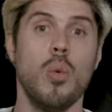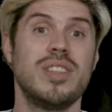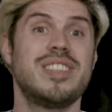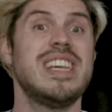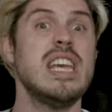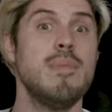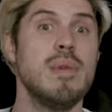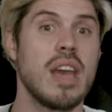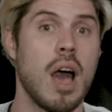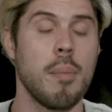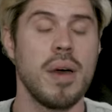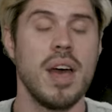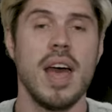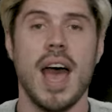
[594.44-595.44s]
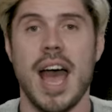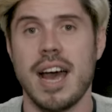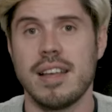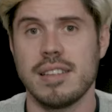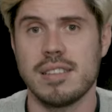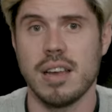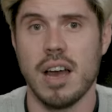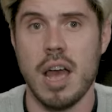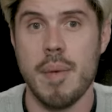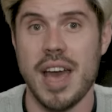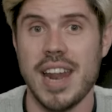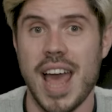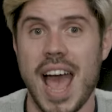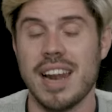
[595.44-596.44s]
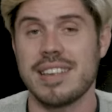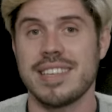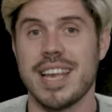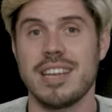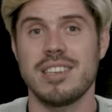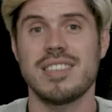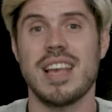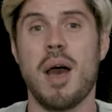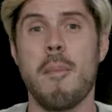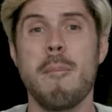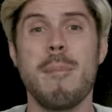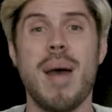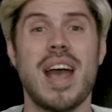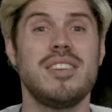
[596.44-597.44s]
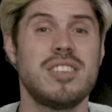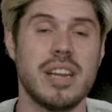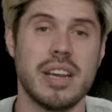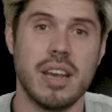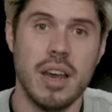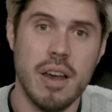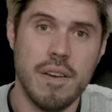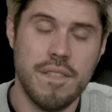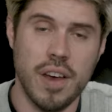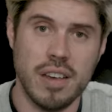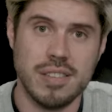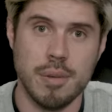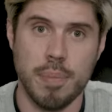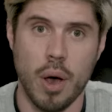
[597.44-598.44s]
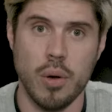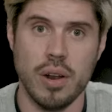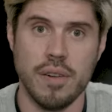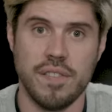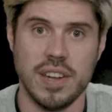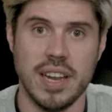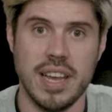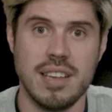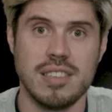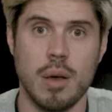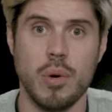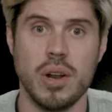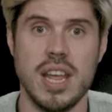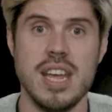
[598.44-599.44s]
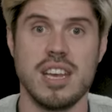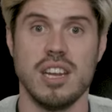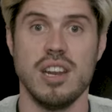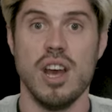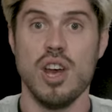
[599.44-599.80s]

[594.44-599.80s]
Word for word: were teaming up at the time, and Alexander's a magic first opponent for Lee, someone he can